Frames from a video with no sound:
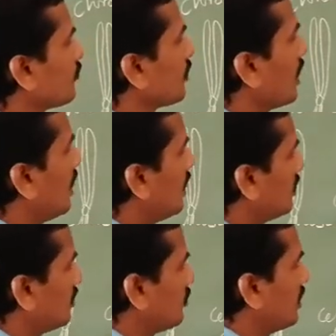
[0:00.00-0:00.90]

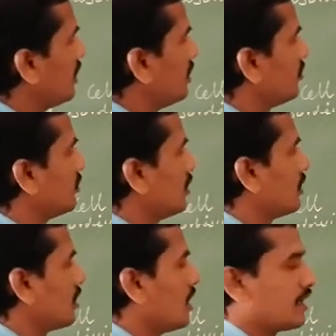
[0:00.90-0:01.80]
the cell is
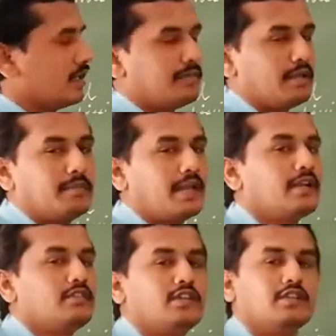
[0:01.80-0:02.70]
a garden pea
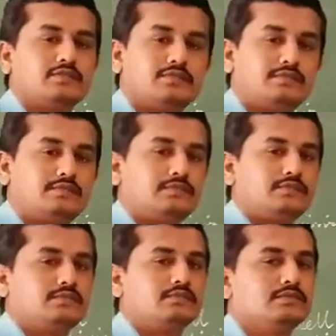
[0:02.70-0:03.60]
plant cell.
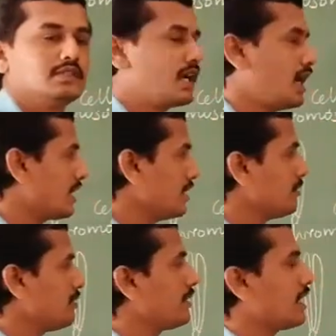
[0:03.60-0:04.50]
The garden
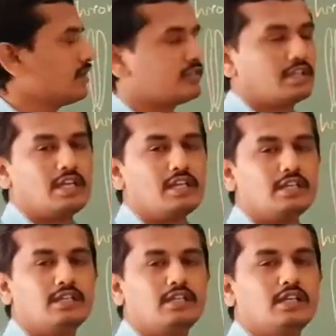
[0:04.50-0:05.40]
pea plant cell
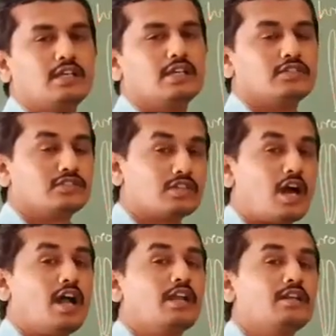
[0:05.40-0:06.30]
is a
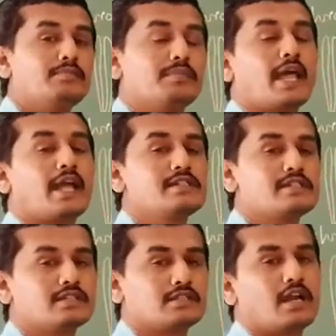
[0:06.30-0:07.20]
tall
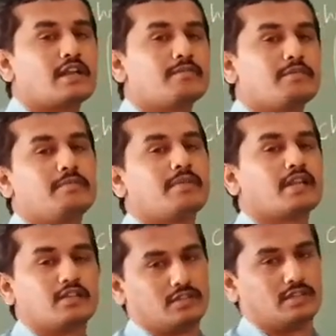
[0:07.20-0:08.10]
plant garden pea
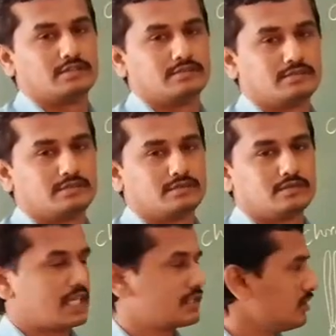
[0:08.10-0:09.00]
plant cell.
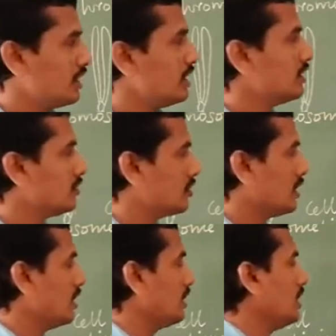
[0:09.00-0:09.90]
So, actually the cell